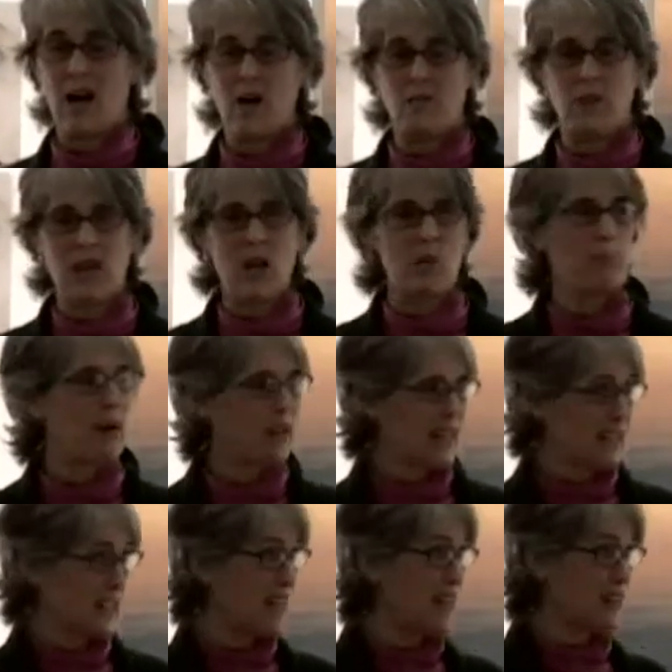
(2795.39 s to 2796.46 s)

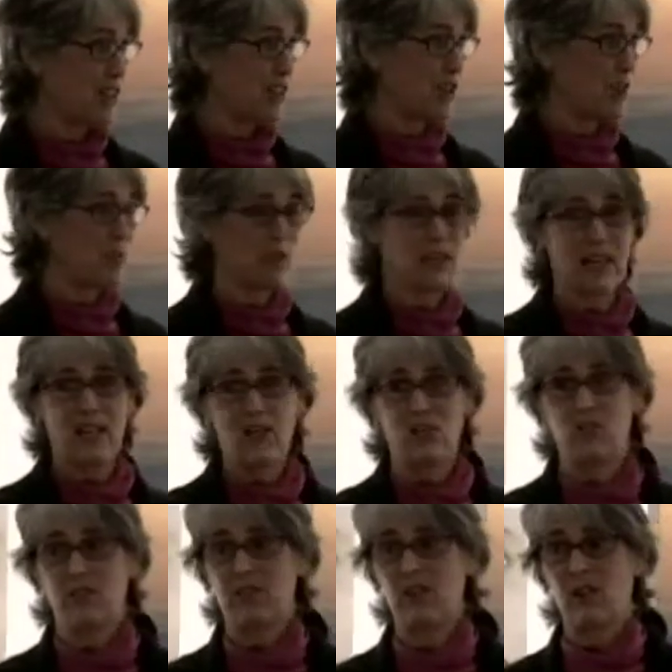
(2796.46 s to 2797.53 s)
But it's not the only
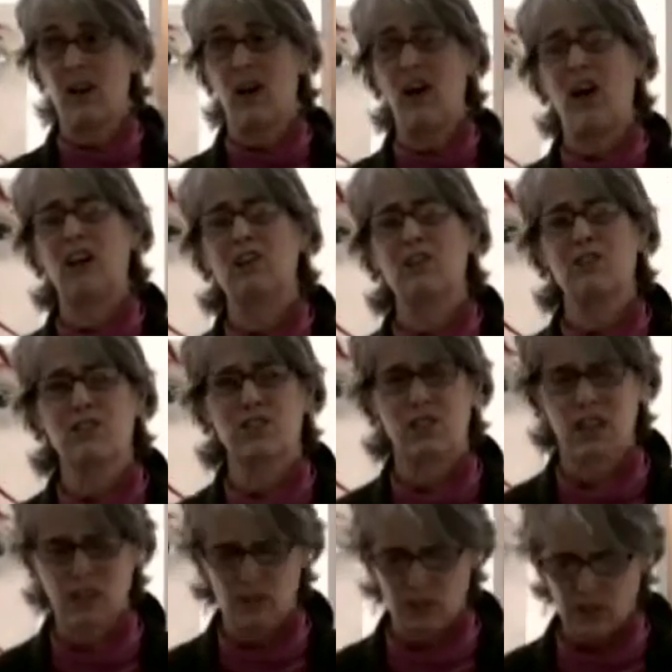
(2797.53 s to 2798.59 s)
potato. There are hundreds
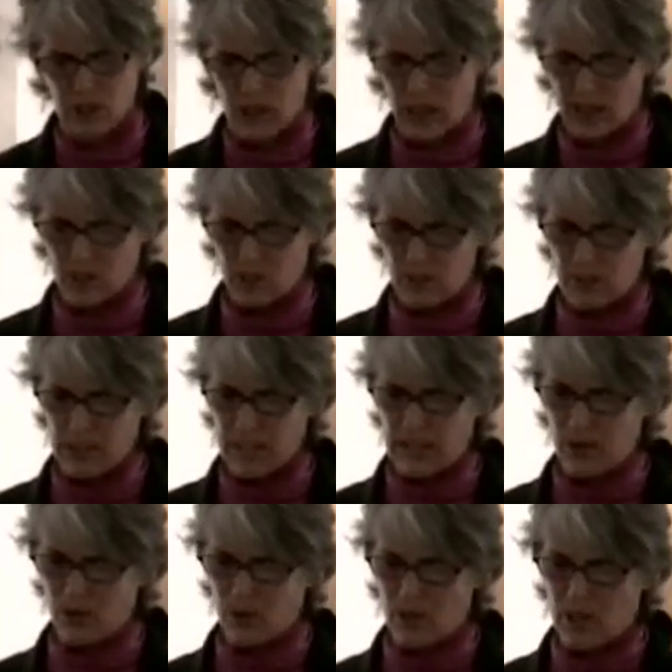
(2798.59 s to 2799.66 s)
and hundreds of kinds of
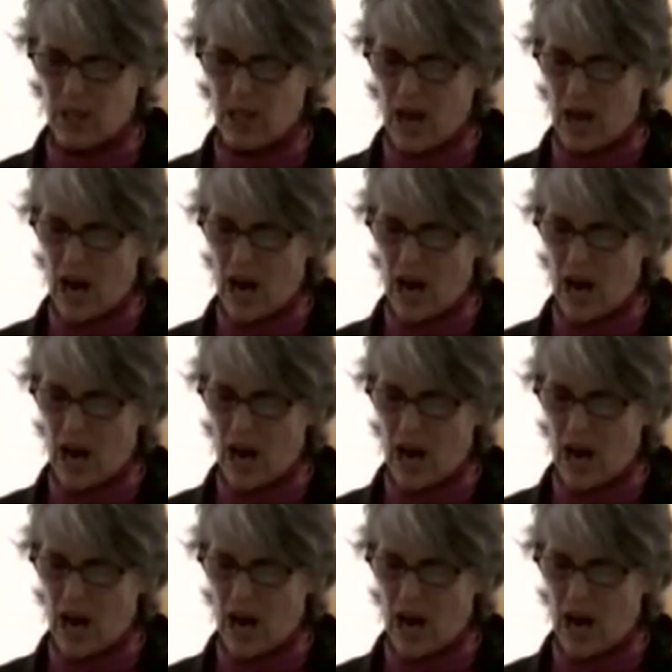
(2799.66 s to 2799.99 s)
potatoes.